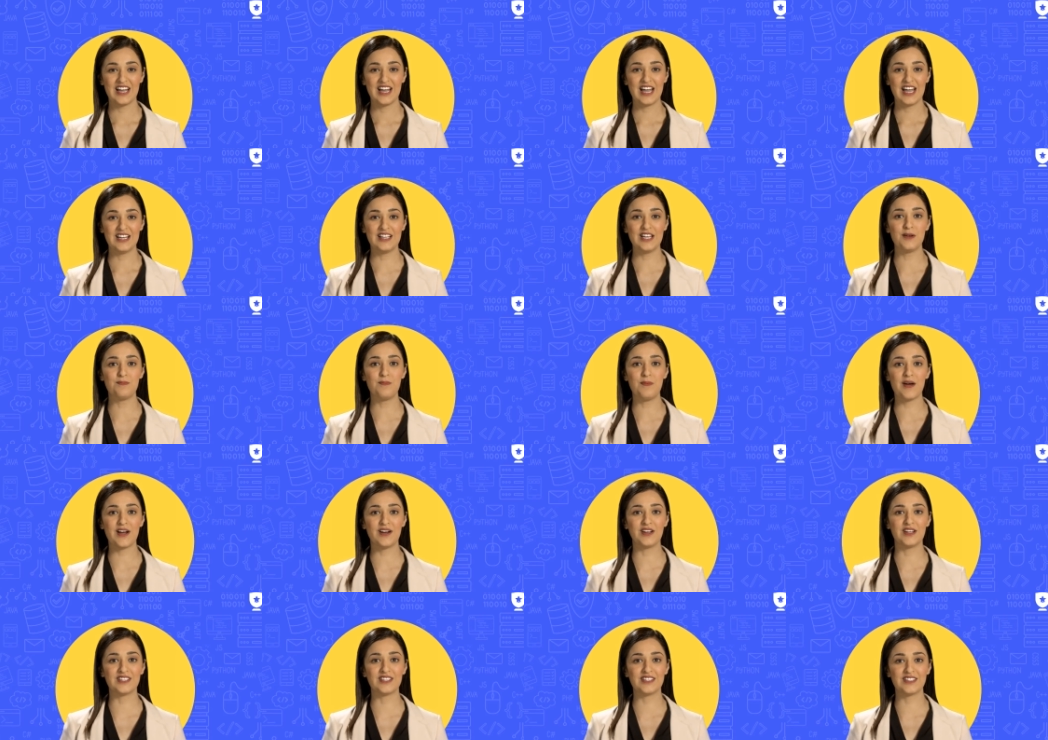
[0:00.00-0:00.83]
Hey there,
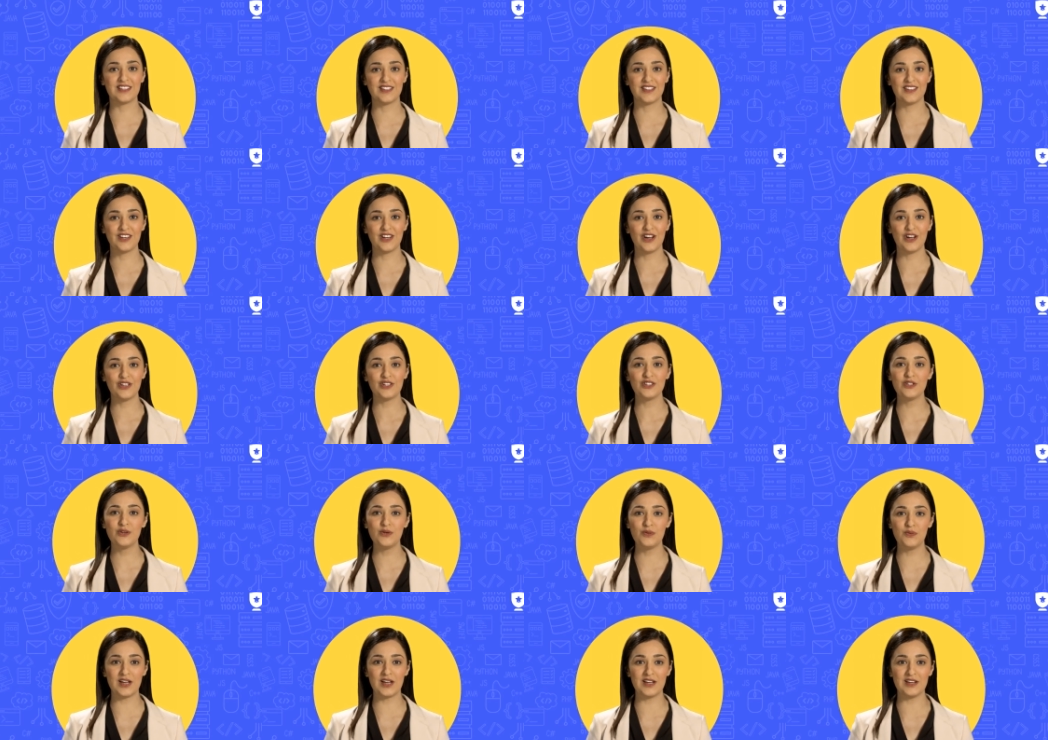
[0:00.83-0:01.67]
parents. Are
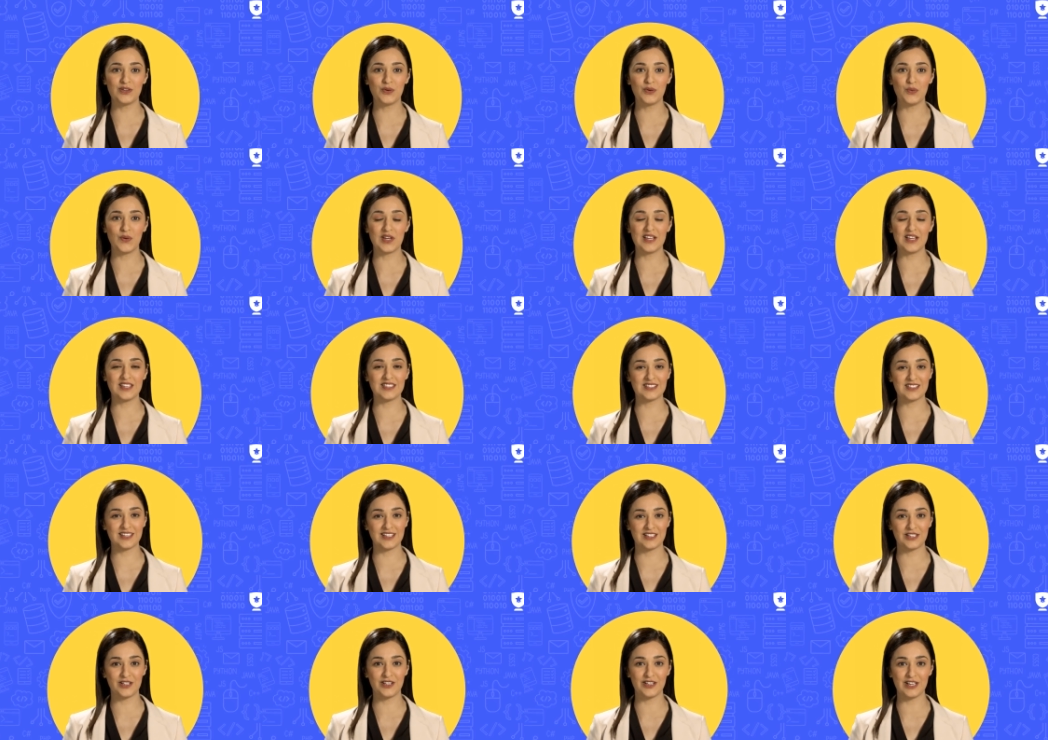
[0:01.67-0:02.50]
you ready to witness
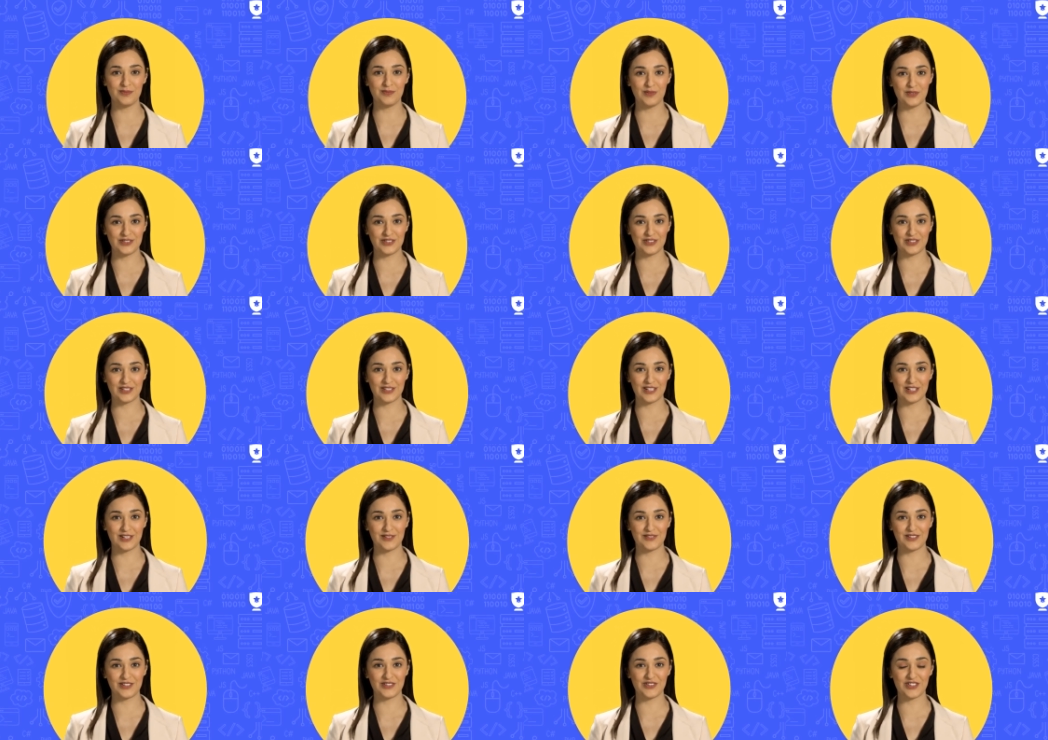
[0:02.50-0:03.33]
the incredible
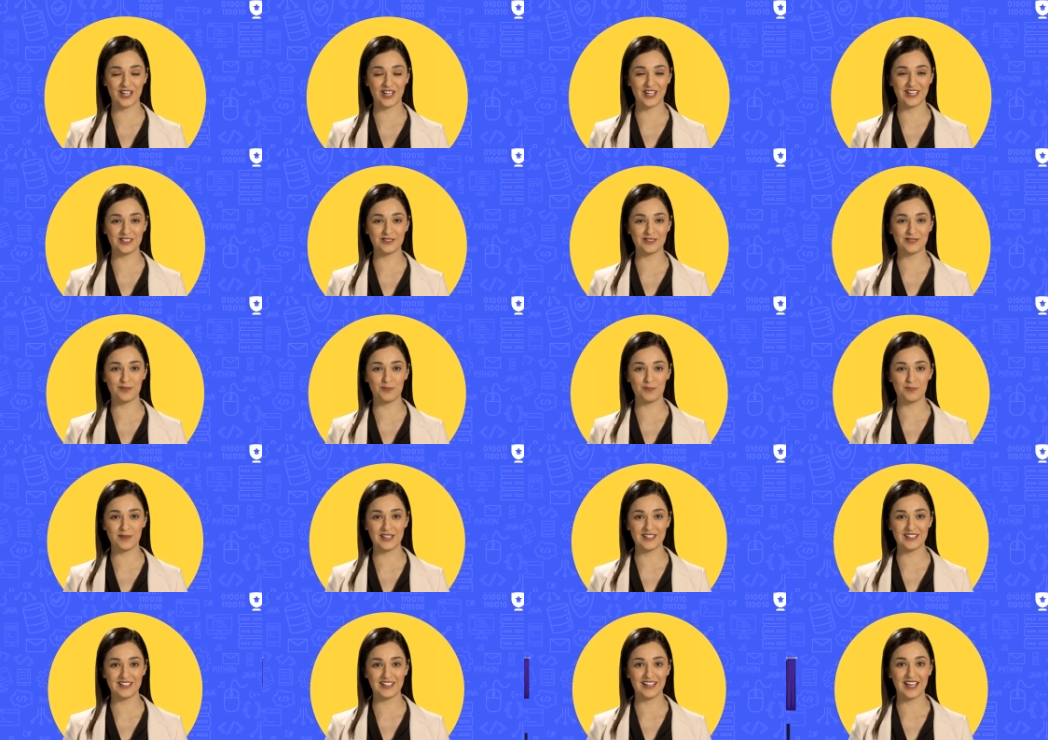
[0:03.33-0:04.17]
journey of your child from
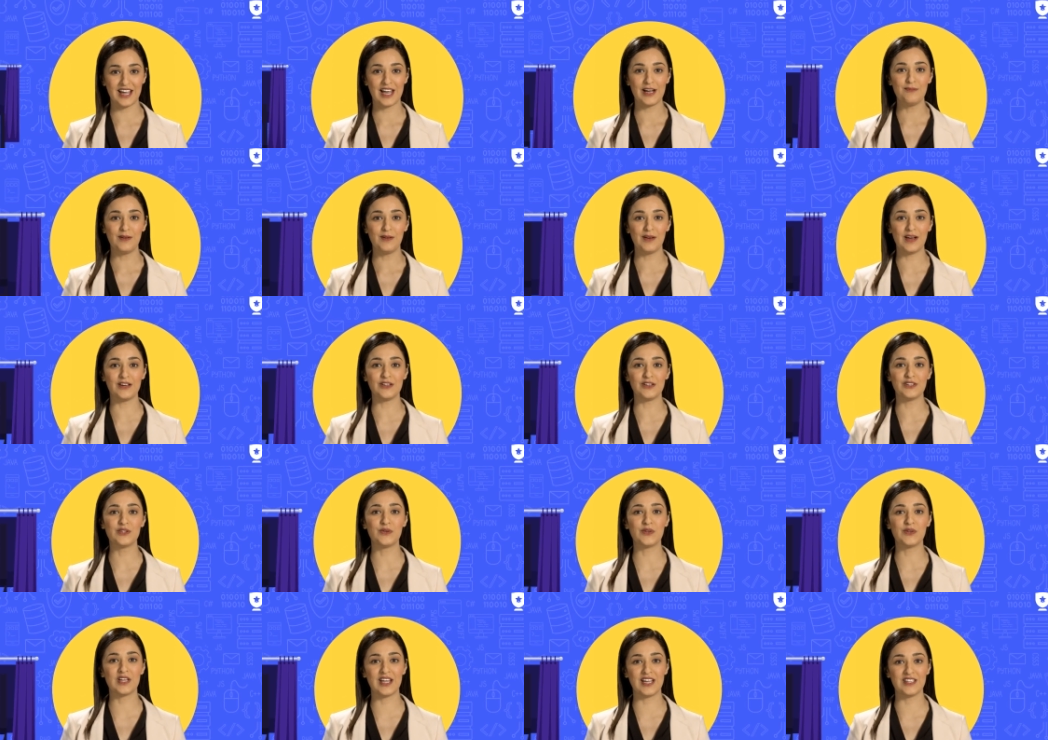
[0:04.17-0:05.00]
being a game player
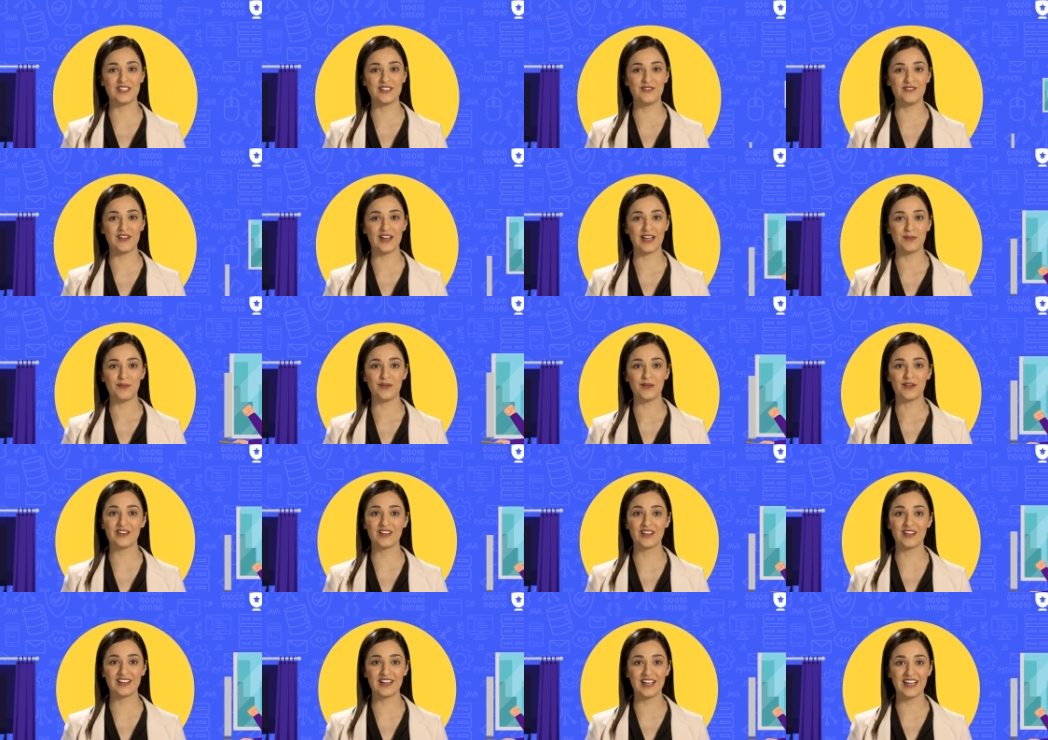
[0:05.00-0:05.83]
to a game developer?